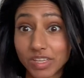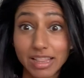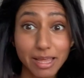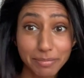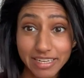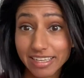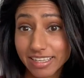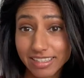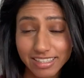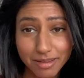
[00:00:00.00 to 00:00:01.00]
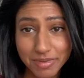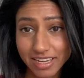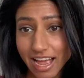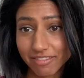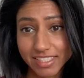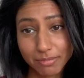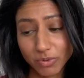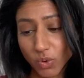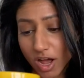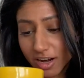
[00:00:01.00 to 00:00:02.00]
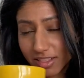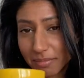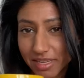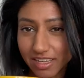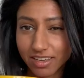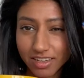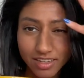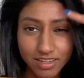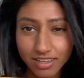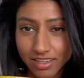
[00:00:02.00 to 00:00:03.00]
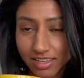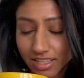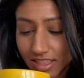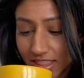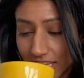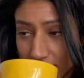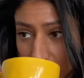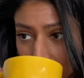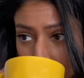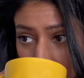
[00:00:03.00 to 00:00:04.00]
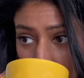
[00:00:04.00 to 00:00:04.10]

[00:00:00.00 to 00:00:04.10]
let me have a sip of water. Let me think a little.